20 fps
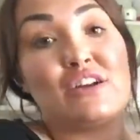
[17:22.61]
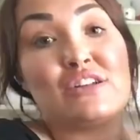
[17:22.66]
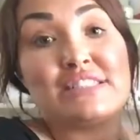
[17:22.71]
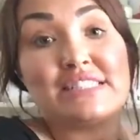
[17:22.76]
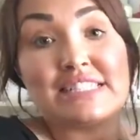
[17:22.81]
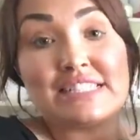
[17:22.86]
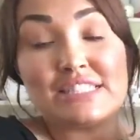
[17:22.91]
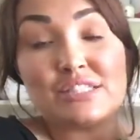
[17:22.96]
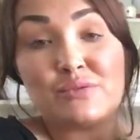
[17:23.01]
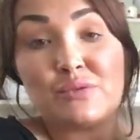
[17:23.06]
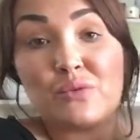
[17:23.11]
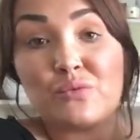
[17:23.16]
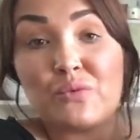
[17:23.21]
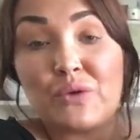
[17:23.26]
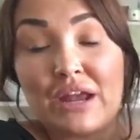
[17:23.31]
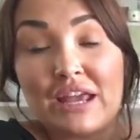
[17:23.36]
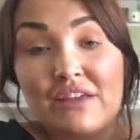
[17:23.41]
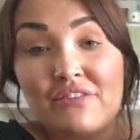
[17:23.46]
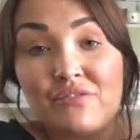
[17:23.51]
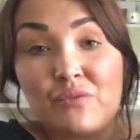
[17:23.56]
I did do a
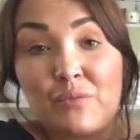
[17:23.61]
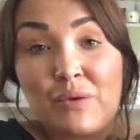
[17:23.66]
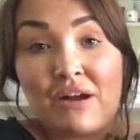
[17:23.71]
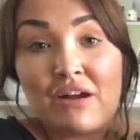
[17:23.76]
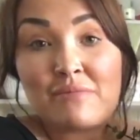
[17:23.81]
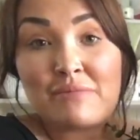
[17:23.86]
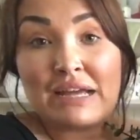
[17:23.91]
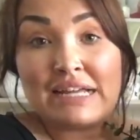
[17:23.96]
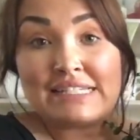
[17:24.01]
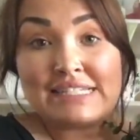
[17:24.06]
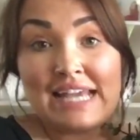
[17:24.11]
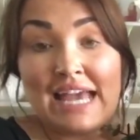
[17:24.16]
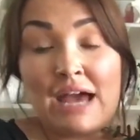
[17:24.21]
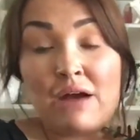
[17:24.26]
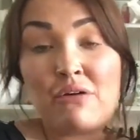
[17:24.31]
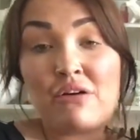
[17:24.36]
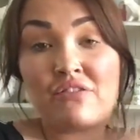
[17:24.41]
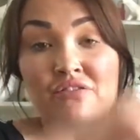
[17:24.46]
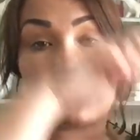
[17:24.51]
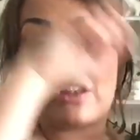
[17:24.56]
wreath where I made it
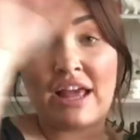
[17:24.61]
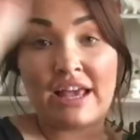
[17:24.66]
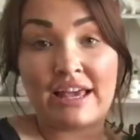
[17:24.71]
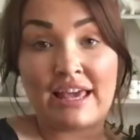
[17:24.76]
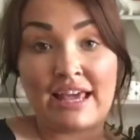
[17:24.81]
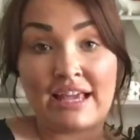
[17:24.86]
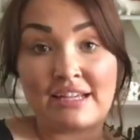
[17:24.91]
out of like